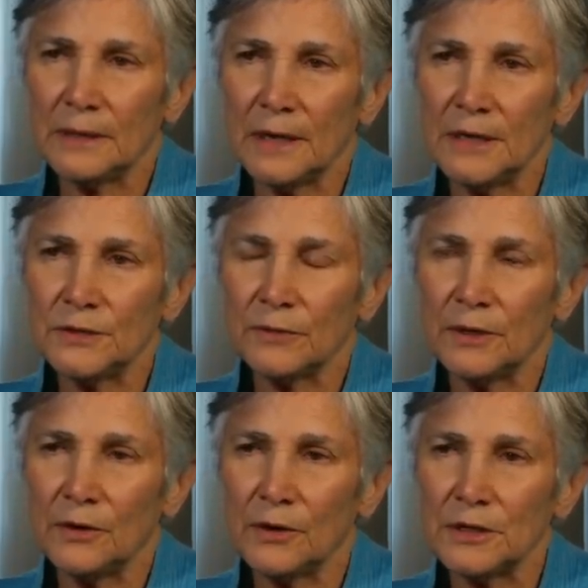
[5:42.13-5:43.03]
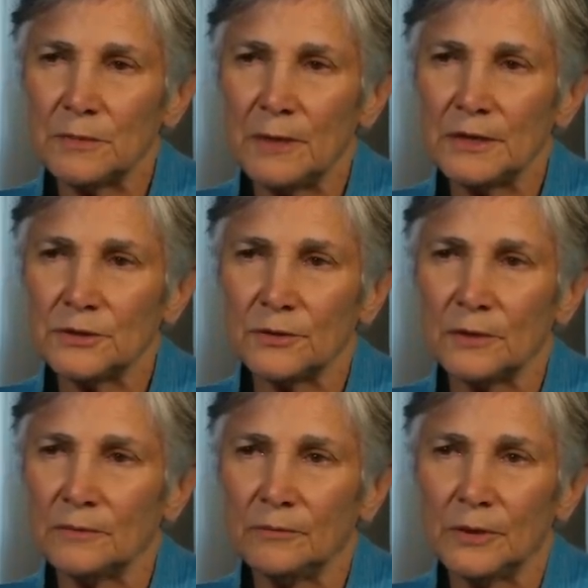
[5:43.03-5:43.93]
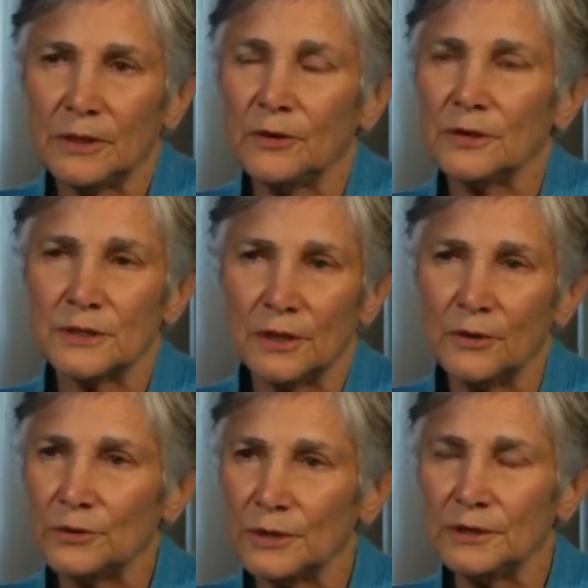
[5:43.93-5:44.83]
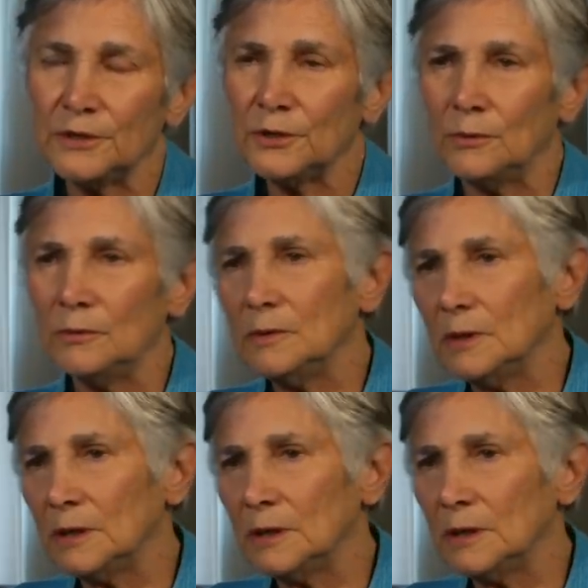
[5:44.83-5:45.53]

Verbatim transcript: the case for the arts based on what the arts alone can do.